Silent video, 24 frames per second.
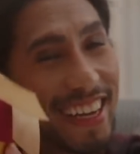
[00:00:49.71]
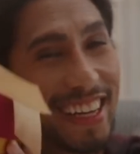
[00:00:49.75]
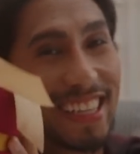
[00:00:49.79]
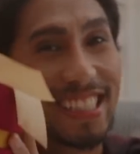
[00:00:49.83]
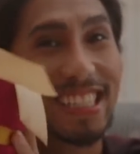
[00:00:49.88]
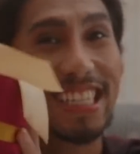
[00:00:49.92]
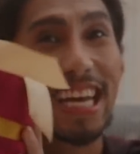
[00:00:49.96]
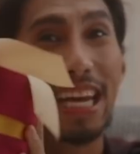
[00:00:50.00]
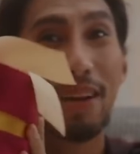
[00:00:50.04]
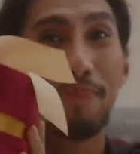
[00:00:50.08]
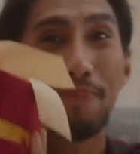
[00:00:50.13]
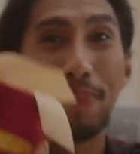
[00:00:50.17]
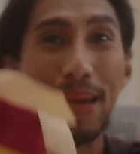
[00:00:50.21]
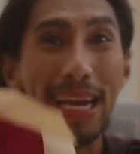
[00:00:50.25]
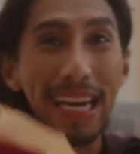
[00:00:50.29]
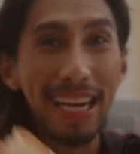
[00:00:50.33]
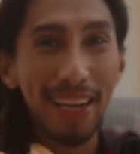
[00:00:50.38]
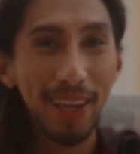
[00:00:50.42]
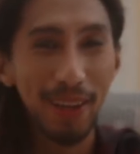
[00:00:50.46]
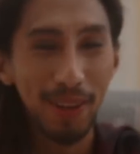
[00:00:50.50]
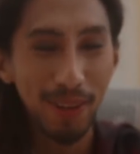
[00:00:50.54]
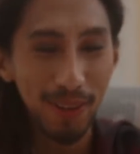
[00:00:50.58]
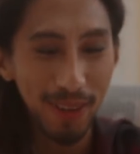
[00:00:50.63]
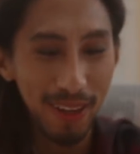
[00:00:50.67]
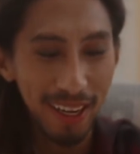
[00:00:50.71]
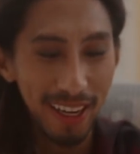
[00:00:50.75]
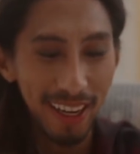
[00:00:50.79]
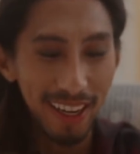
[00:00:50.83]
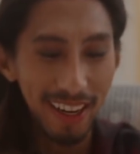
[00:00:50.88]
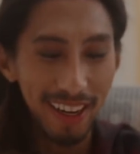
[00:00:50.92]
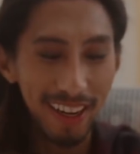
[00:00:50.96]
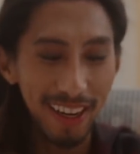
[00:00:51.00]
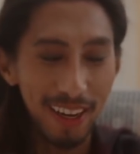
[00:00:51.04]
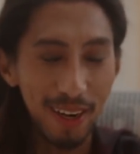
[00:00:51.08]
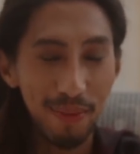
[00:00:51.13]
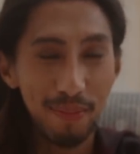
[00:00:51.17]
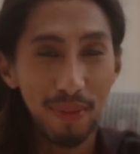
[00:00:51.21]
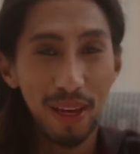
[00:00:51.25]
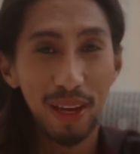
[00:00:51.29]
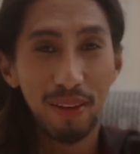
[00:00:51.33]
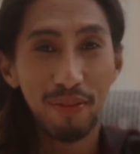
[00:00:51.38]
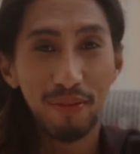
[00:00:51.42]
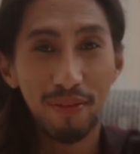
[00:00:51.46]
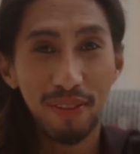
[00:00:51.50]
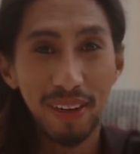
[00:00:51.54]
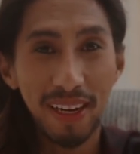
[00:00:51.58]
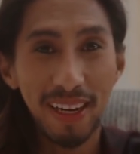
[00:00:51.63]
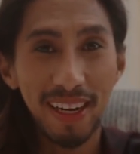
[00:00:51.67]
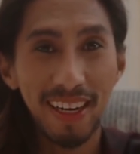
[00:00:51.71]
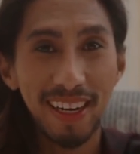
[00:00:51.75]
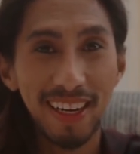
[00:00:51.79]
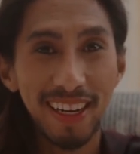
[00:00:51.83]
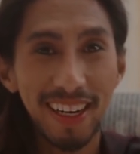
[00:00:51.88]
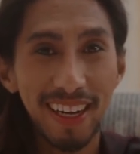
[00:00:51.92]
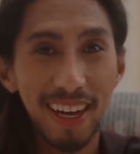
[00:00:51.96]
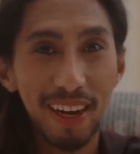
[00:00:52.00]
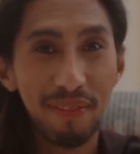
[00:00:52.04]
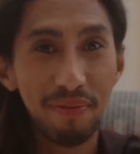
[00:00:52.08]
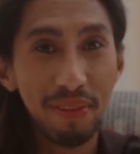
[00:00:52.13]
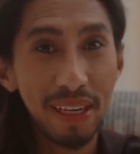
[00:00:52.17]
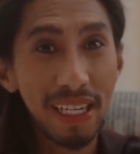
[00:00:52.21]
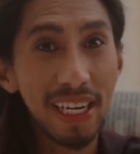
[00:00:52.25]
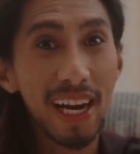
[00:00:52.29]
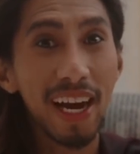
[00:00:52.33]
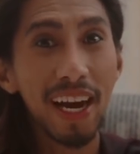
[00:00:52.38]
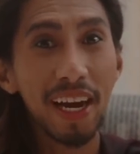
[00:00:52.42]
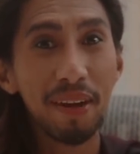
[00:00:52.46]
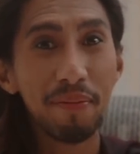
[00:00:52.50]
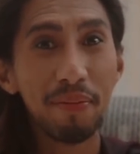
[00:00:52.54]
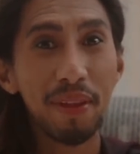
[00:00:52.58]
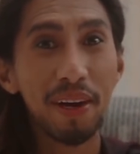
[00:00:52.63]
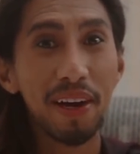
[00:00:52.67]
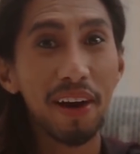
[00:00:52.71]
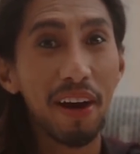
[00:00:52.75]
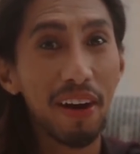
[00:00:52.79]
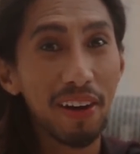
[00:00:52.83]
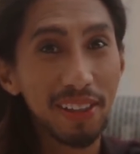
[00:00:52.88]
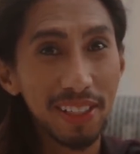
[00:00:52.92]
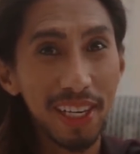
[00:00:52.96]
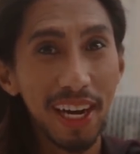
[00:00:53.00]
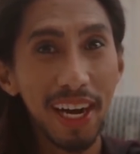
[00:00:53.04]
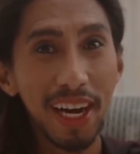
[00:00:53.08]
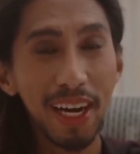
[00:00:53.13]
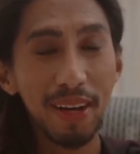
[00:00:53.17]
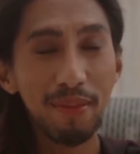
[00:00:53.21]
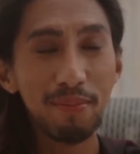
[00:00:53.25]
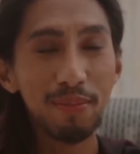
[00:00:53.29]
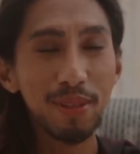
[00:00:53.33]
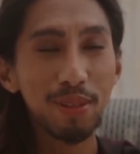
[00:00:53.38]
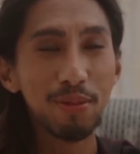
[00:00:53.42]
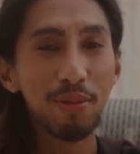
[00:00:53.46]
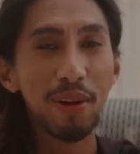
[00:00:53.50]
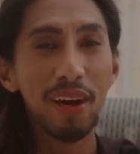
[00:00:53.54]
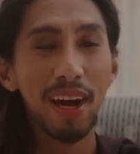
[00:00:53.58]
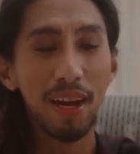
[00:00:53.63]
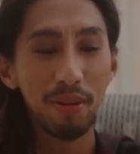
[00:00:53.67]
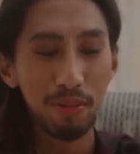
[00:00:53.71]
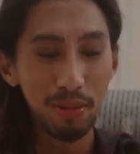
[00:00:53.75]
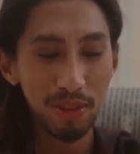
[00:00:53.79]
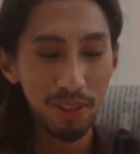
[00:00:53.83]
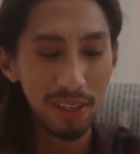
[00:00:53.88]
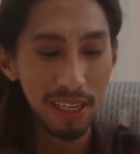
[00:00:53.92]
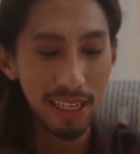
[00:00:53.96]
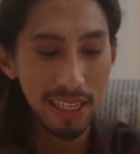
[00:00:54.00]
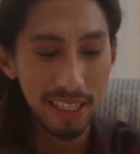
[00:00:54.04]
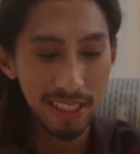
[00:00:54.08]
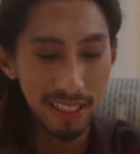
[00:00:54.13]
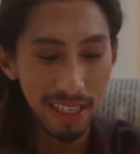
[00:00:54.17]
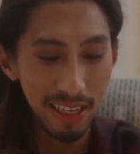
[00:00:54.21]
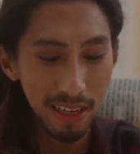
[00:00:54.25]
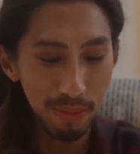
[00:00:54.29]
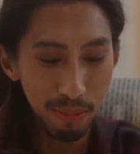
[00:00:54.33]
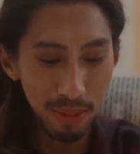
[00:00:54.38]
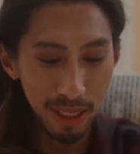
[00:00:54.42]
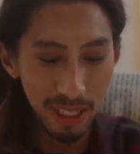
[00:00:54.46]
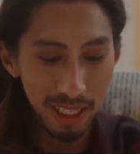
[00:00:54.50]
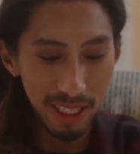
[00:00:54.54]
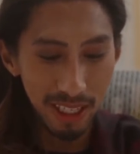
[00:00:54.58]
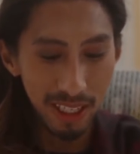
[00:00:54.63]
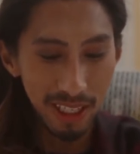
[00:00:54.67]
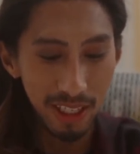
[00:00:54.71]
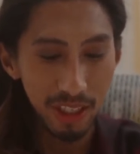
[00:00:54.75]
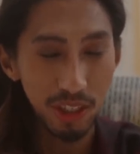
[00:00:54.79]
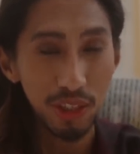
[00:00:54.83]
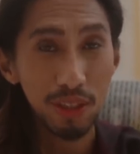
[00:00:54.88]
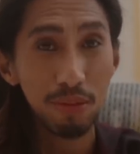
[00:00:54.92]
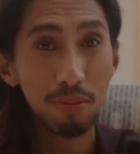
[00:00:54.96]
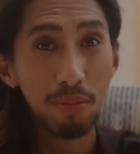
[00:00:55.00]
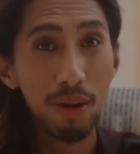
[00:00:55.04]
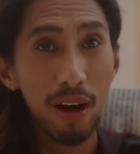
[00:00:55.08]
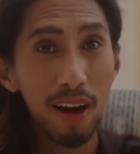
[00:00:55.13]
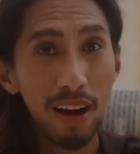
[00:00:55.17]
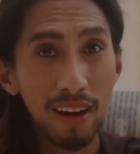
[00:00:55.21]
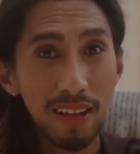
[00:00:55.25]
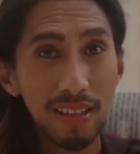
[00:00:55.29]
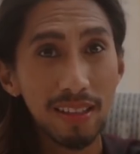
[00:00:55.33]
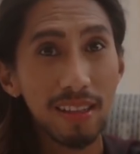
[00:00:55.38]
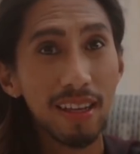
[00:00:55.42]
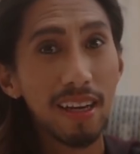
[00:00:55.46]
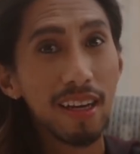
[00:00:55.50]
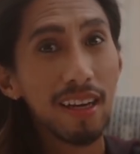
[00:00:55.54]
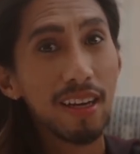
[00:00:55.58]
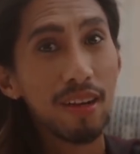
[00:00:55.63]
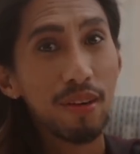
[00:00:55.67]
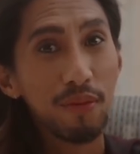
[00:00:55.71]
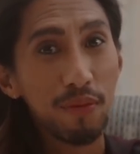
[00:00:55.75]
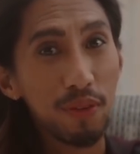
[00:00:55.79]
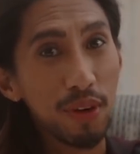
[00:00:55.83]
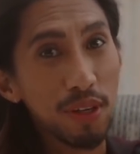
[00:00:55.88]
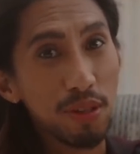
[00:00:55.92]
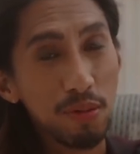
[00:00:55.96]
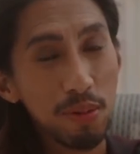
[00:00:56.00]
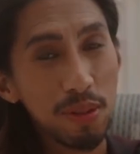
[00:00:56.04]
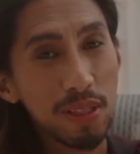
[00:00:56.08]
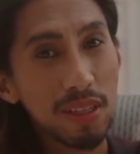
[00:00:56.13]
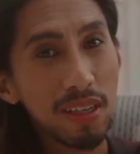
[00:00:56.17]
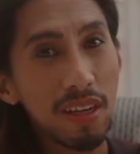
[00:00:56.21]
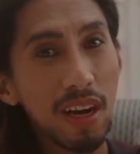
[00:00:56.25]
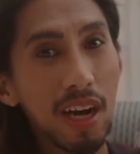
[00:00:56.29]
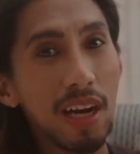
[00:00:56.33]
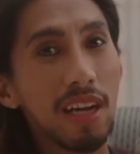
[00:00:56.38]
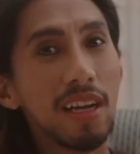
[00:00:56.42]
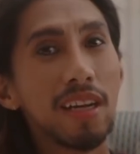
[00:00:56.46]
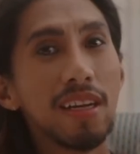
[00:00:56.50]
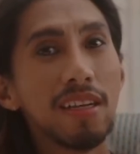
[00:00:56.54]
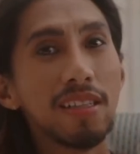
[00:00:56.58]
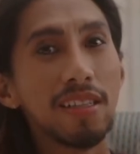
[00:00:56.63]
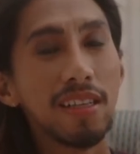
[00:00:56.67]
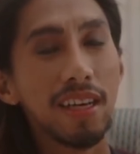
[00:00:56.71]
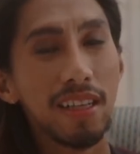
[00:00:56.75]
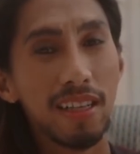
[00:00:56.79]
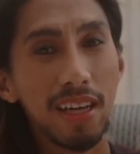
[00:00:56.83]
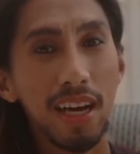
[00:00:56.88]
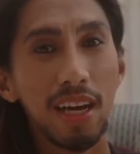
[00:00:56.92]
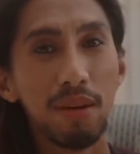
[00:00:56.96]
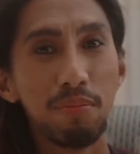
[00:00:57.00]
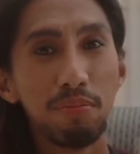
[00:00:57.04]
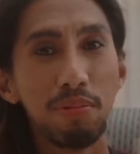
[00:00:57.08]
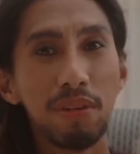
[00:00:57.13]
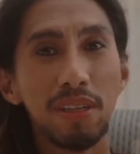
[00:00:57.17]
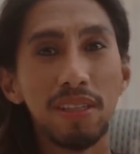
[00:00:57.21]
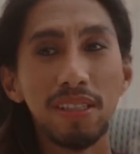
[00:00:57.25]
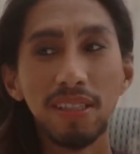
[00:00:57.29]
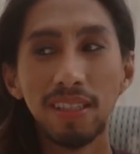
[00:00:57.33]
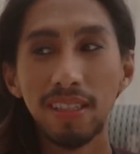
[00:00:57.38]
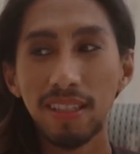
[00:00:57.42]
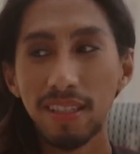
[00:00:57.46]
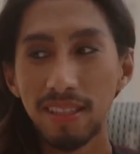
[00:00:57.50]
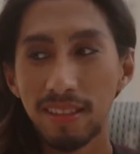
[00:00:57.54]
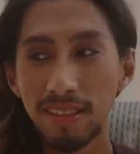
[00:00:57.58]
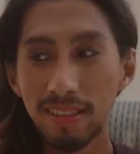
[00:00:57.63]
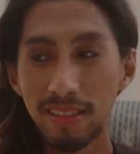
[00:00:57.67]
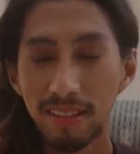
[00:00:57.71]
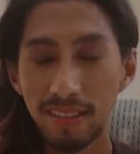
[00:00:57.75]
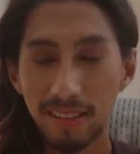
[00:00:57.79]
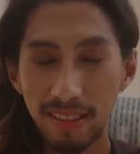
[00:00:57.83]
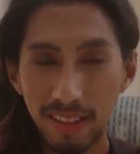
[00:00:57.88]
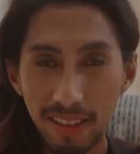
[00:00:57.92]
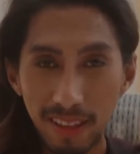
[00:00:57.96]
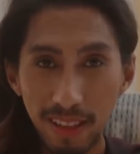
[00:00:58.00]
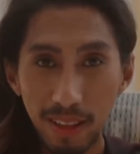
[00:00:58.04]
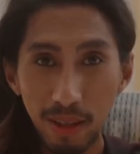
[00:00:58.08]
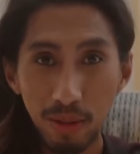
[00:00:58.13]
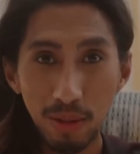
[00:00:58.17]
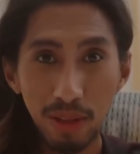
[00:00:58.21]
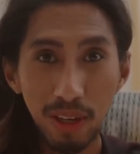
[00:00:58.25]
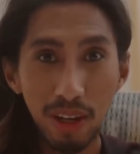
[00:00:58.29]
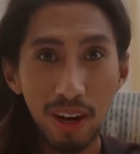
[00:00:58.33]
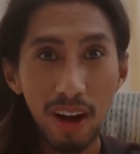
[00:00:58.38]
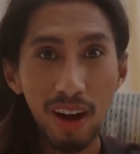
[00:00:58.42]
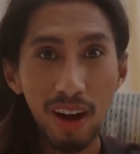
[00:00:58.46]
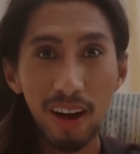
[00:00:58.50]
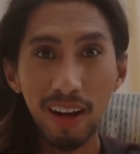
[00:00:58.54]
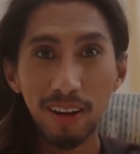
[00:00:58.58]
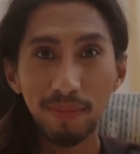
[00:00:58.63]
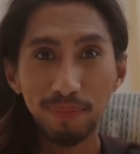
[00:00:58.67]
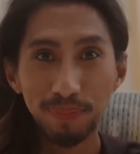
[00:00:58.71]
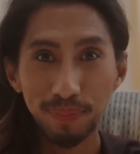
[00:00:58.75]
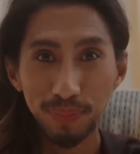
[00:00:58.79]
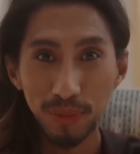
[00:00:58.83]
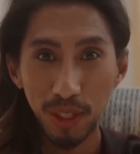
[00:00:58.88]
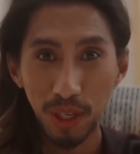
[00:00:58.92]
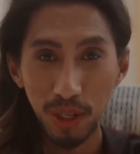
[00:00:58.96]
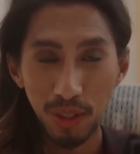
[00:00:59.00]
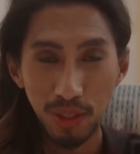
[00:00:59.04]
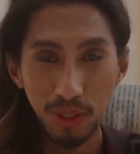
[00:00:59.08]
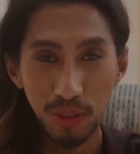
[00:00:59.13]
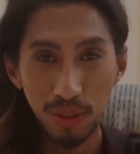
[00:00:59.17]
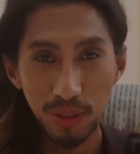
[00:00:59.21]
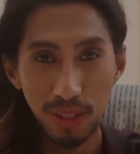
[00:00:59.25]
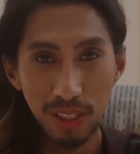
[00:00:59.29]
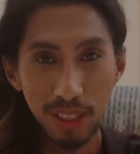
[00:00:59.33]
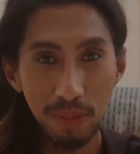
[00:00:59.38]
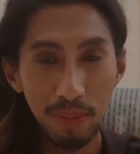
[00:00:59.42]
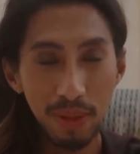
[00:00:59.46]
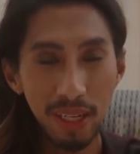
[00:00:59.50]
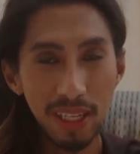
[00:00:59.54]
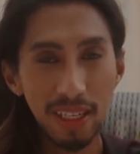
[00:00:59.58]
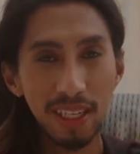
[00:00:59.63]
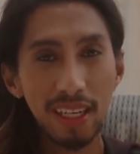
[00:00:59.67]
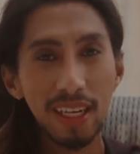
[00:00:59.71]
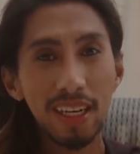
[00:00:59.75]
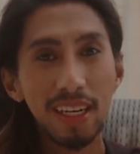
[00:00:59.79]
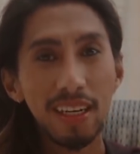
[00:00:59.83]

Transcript: it's not a pillow. Um, every every time there are times where I would release a limited edition box. First was the goddess and the high priestess. Those are gone, you know, so it's limited.